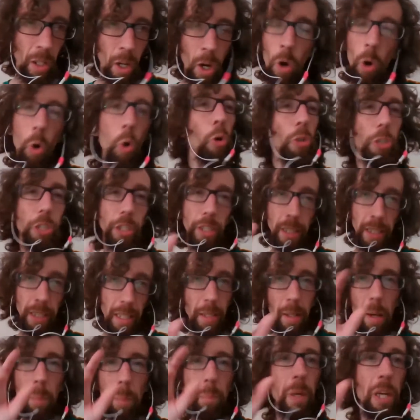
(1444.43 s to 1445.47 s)
or just like
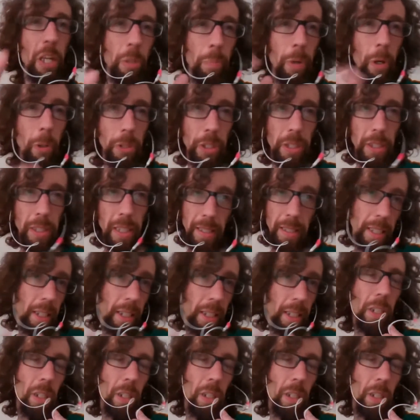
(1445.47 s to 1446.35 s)
a pinned post that says like,